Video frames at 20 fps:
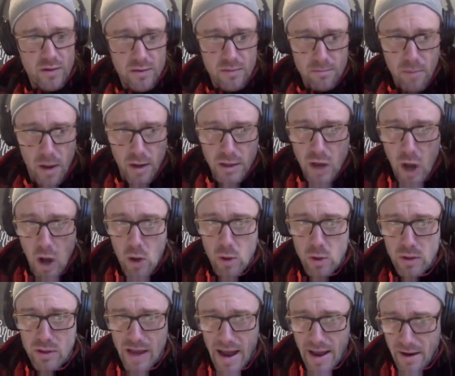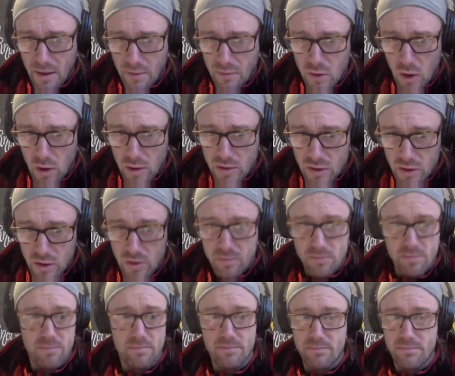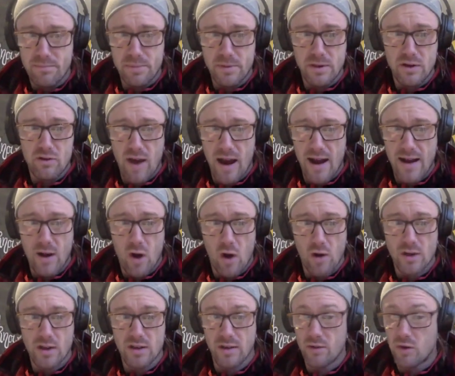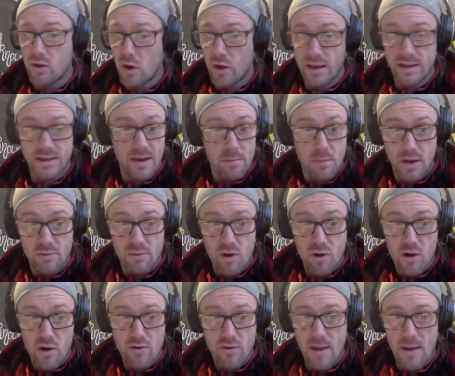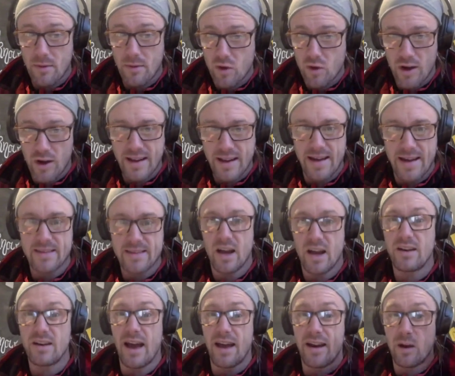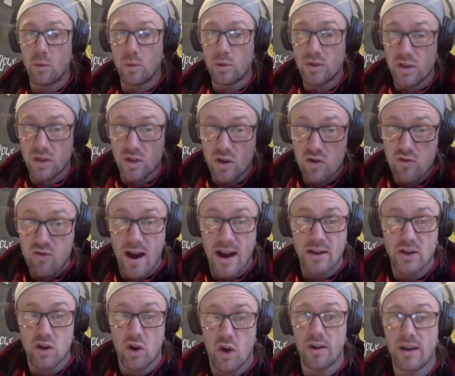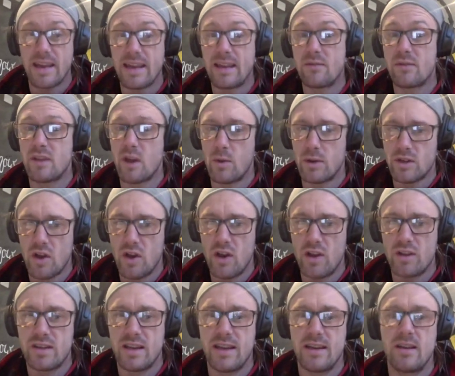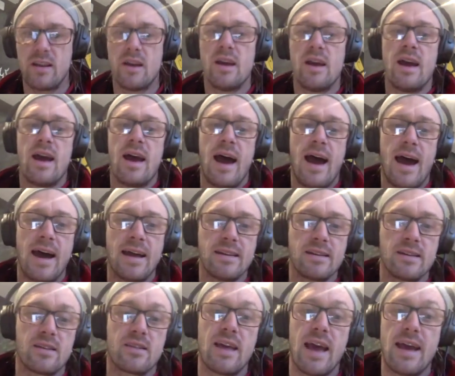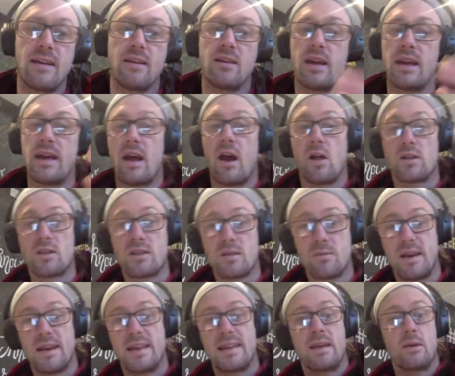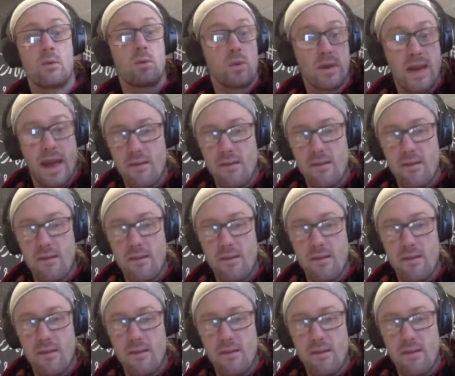my goals and I've got to crack on because it's in my program, I've got to get it done, and I will just crash on even though it's hurting, and then ultimately it will get